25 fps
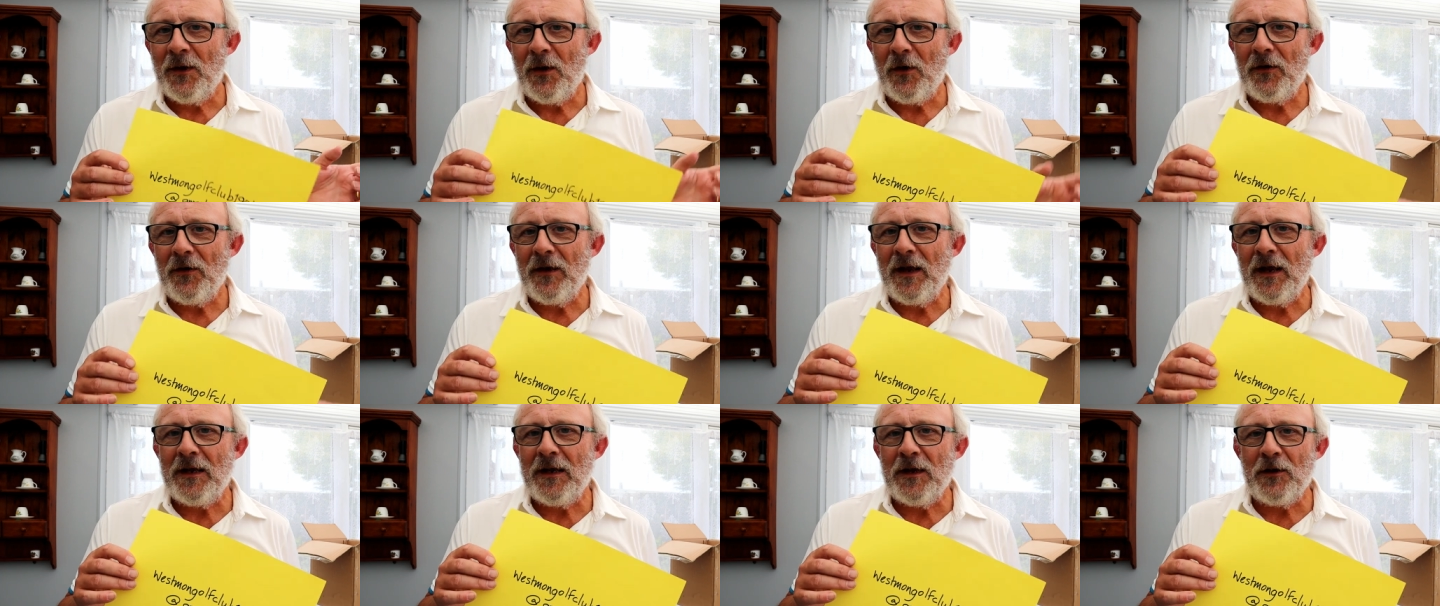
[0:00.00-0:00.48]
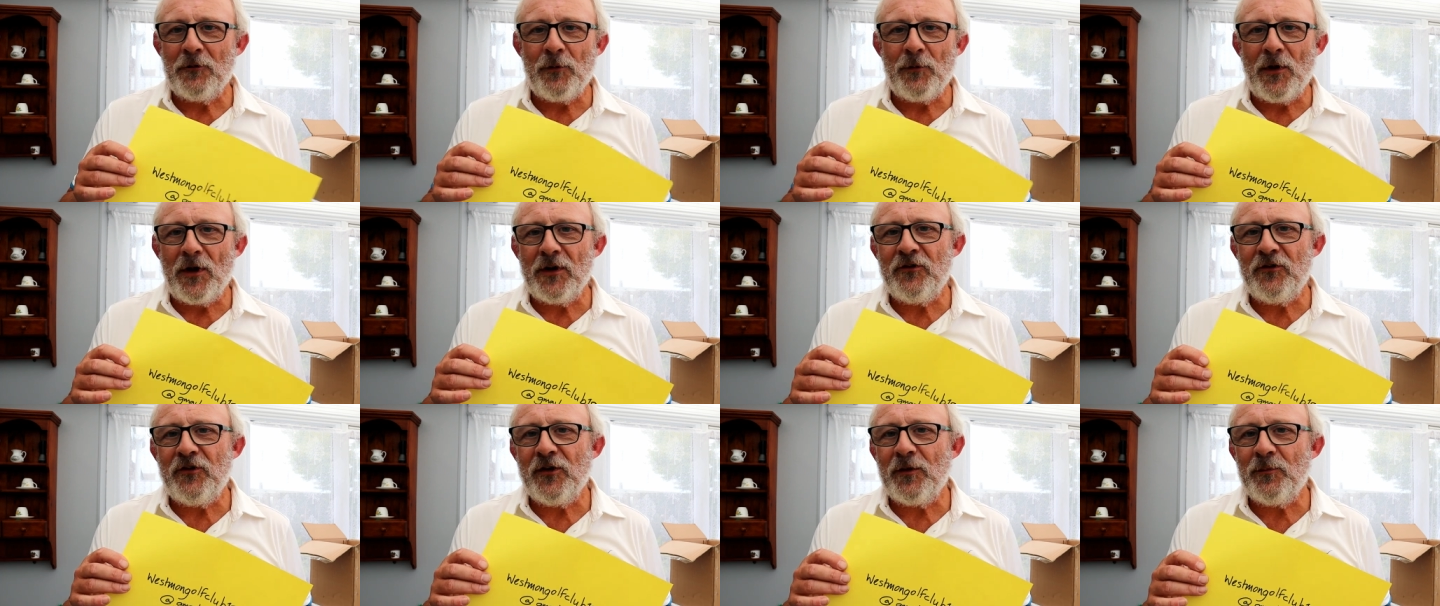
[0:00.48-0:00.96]
on any of
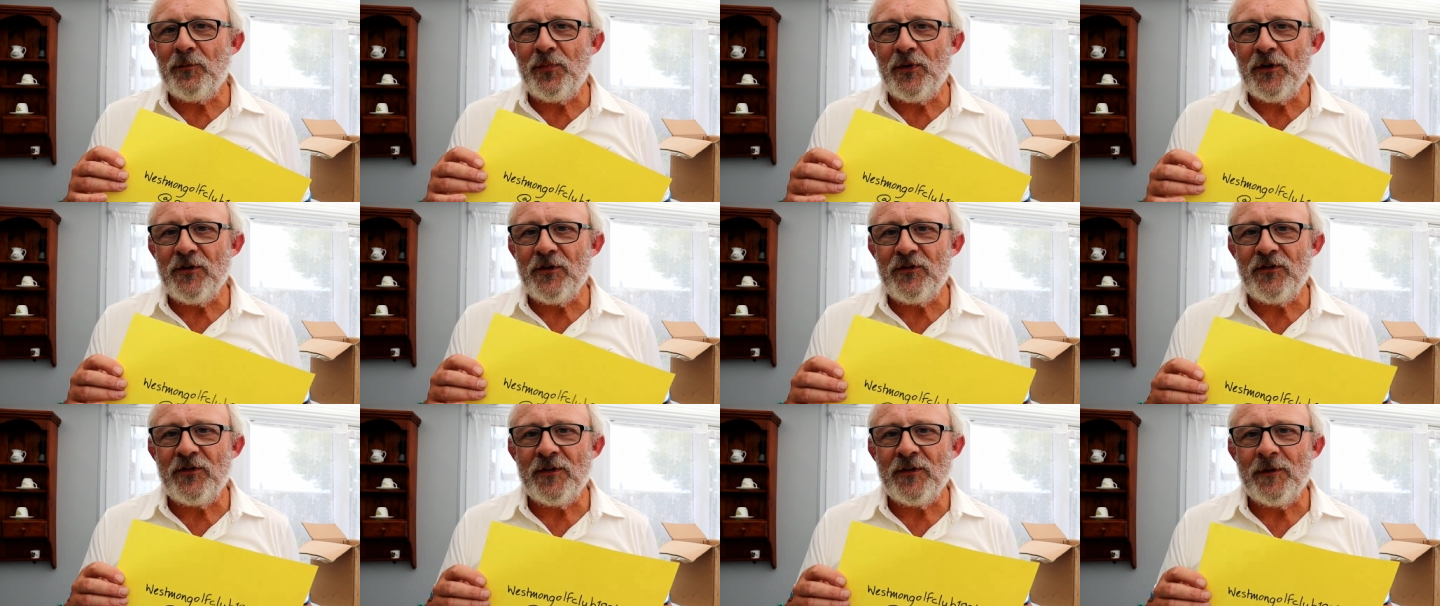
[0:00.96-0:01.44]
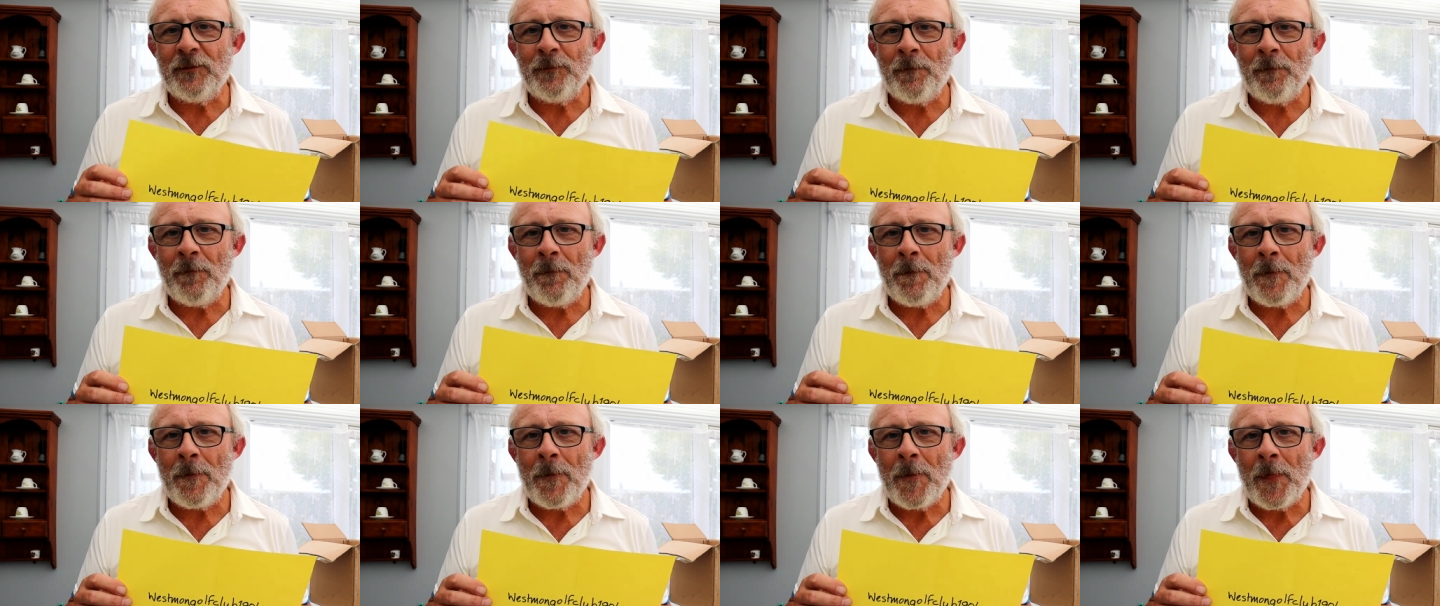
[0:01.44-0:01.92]
my jumpers,
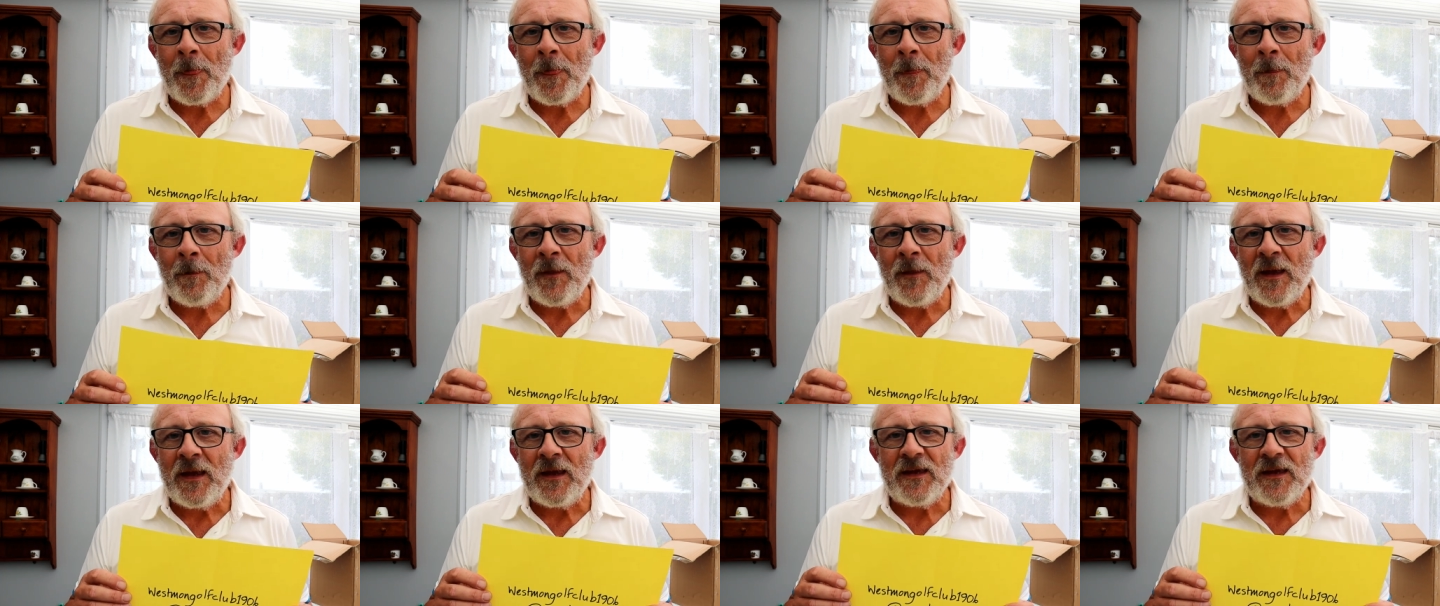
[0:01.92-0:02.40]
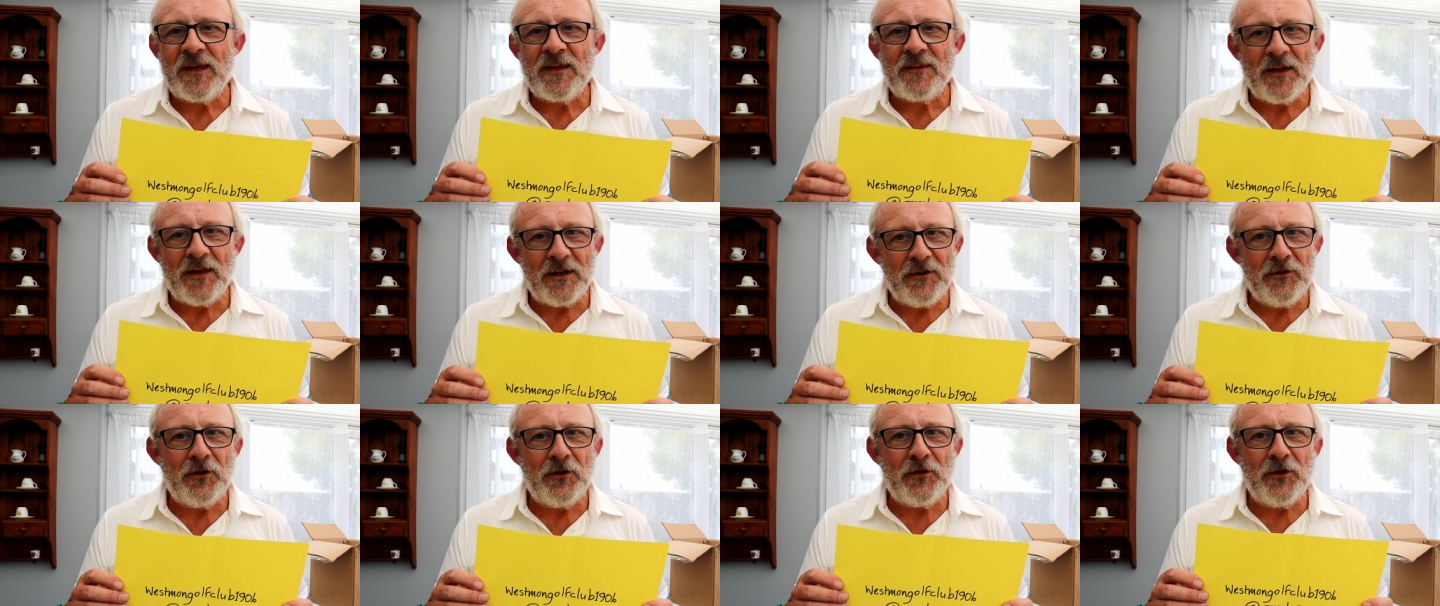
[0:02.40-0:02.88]

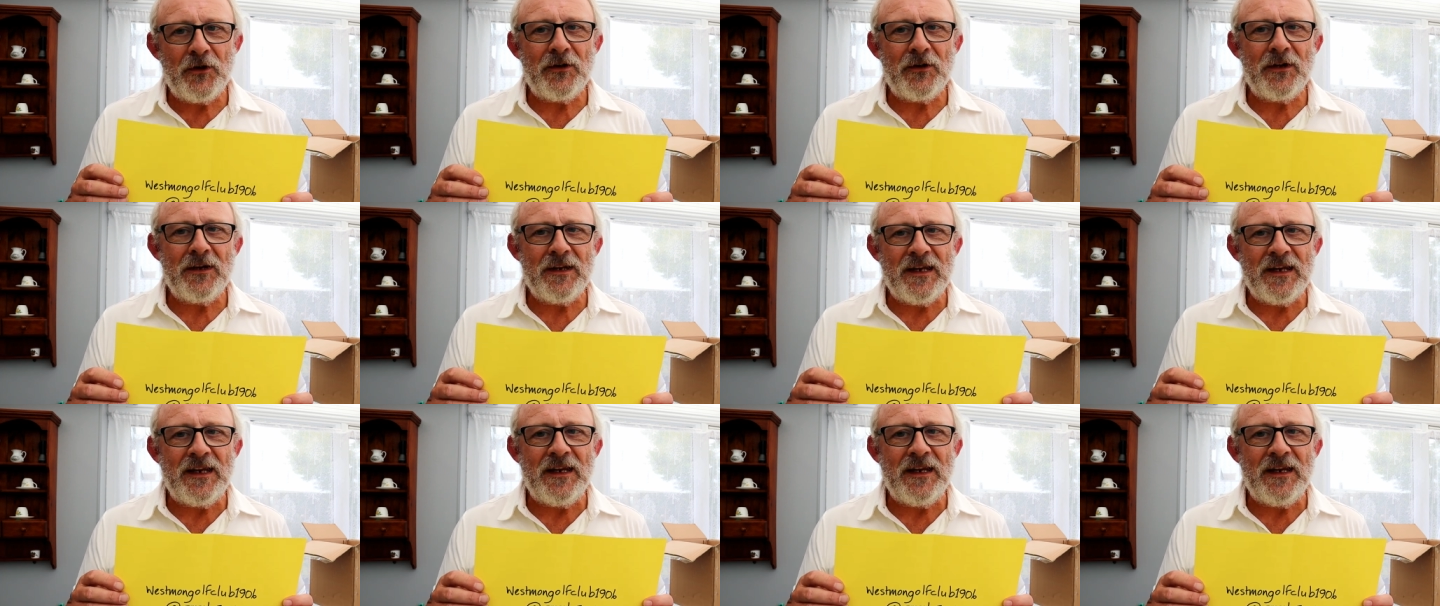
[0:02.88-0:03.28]
then you're going to